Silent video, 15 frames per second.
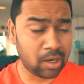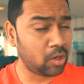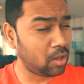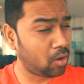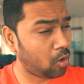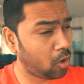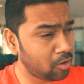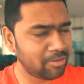I
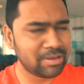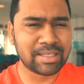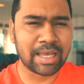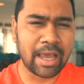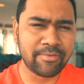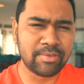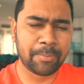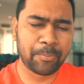always
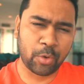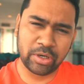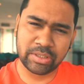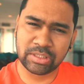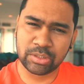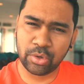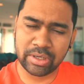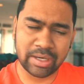have the
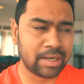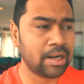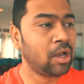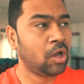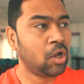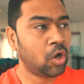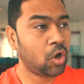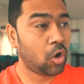points noted,